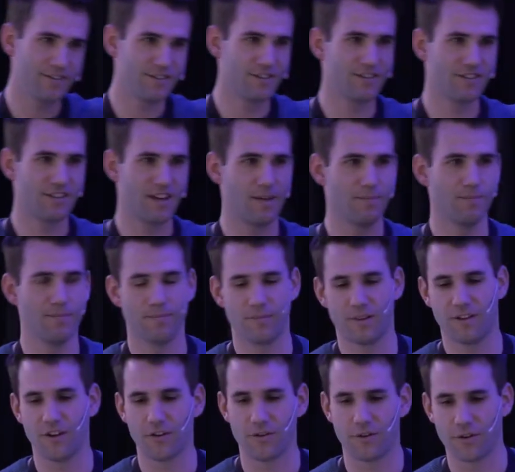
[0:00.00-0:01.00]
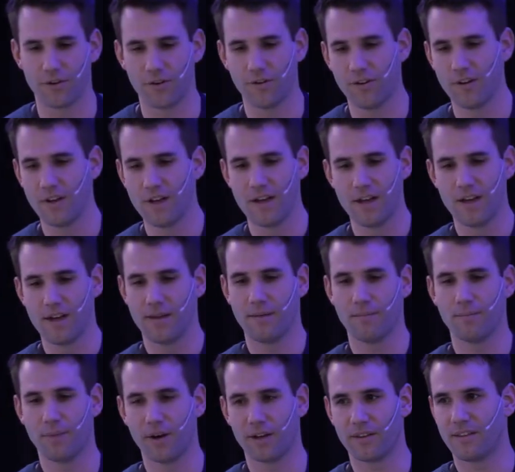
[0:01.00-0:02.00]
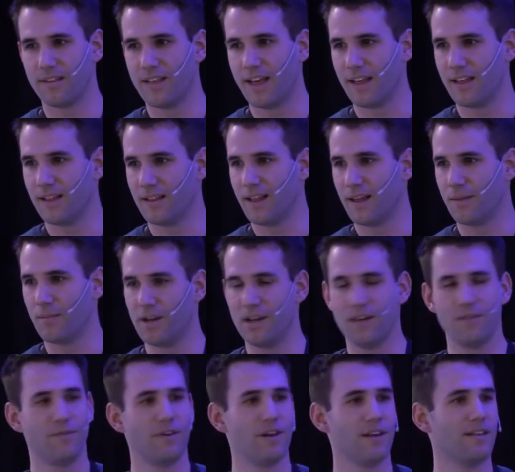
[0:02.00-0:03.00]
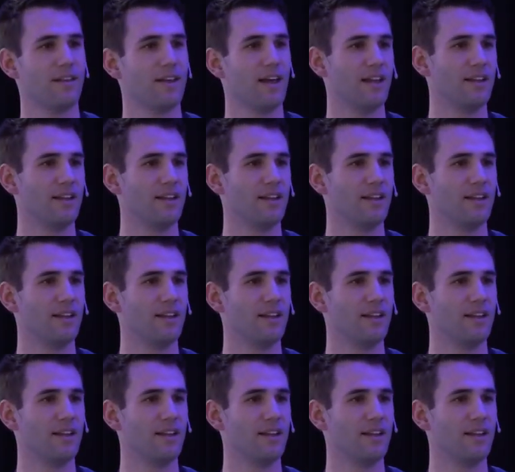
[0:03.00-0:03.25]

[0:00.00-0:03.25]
It's the same material, but they, they believe it,